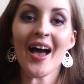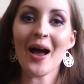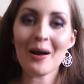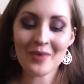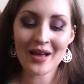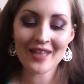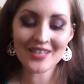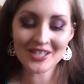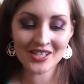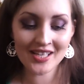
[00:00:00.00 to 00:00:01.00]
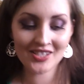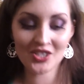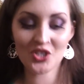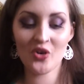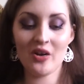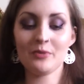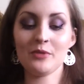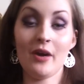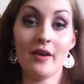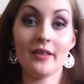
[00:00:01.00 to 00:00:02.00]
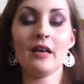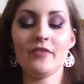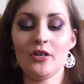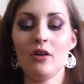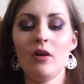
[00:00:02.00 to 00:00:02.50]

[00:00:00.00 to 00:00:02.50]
And this is the shirt I was wearing in that video.